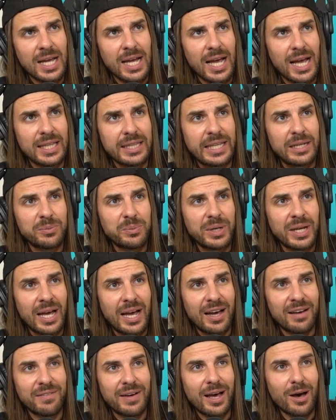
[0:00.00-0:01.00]
And then we
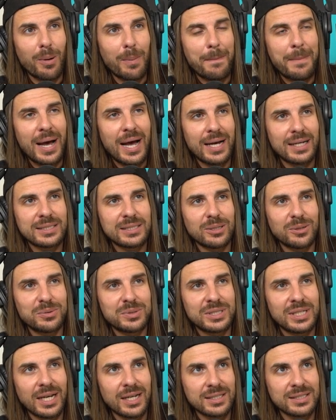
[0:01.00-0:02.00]
have El Paso,
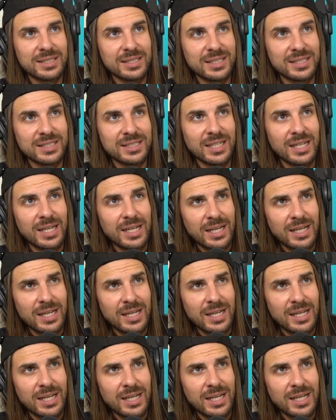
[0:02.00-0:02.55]
Texas,